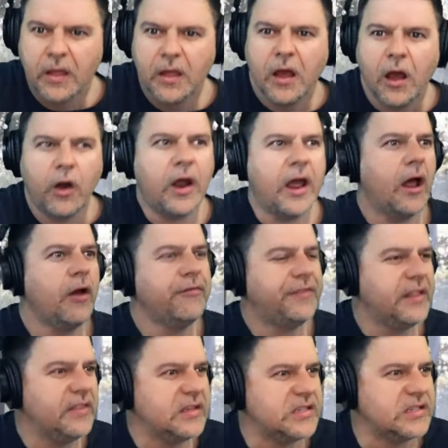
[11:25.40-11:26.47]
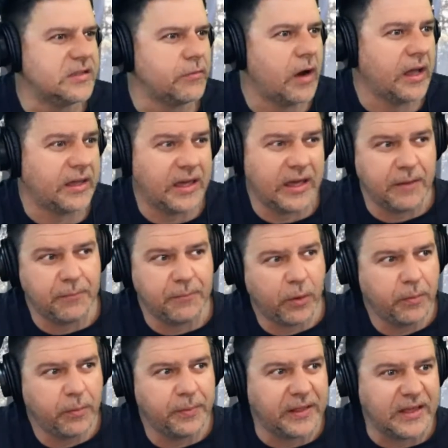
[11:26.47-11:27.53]
All right, hopefully this is the right key. It
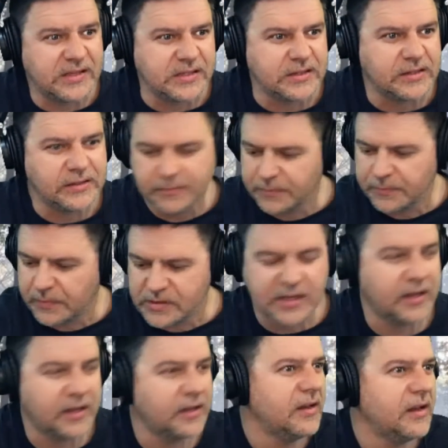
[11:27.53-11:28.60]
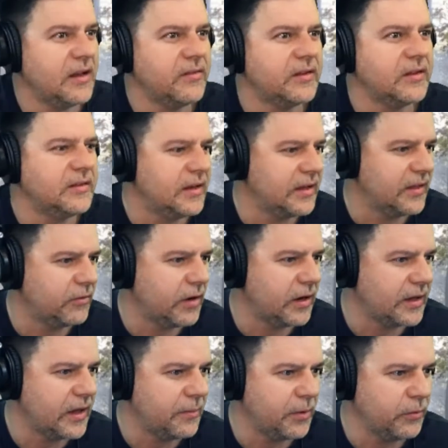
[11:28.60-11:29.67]
probably isn't, because I never tend to get the
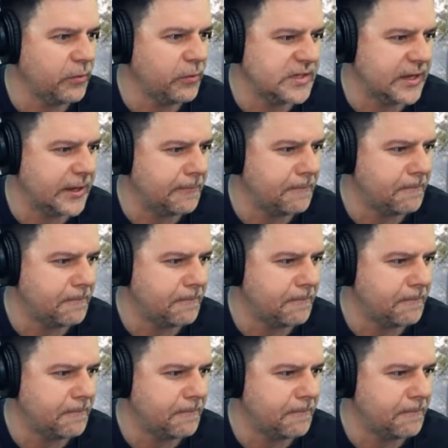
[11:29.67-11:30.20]
right key, but we'll see.